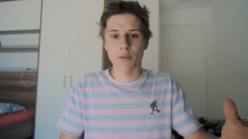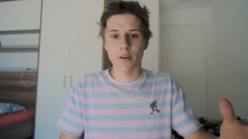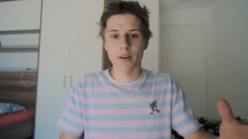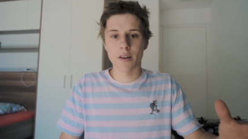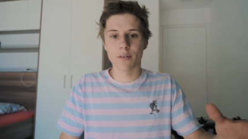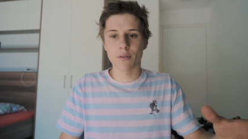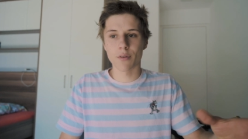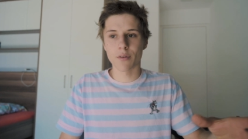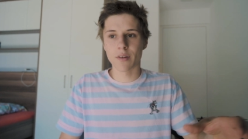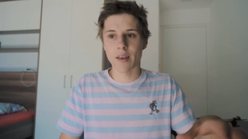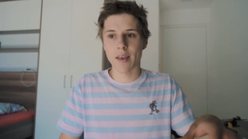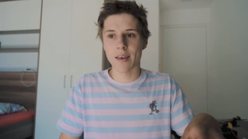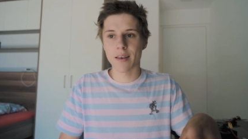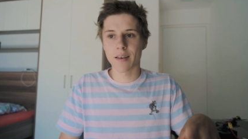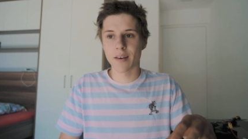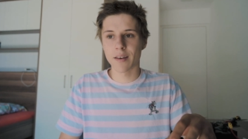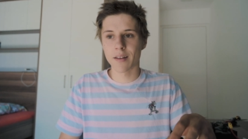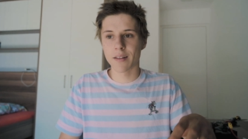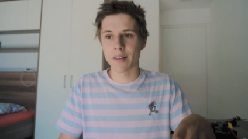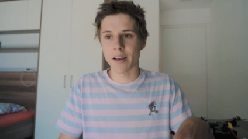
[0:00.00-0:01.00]
you need to
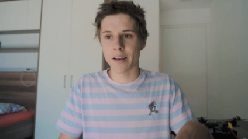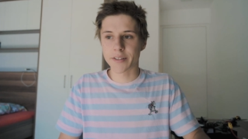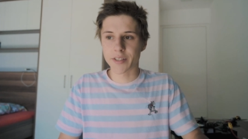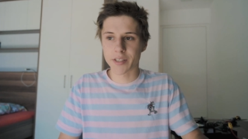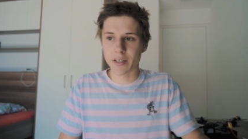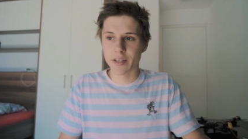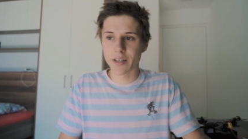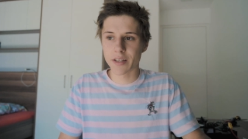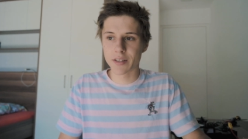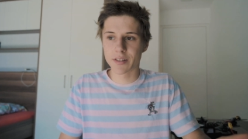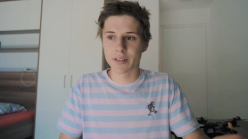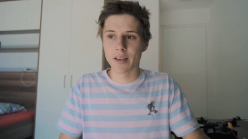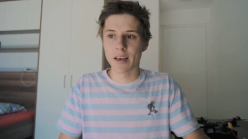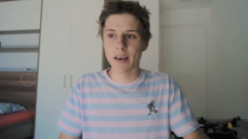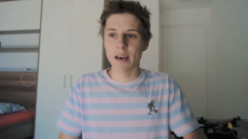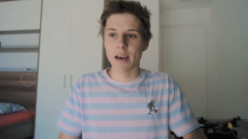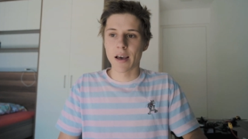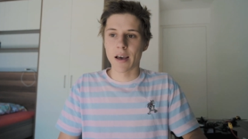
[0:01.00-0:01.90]
take it as it is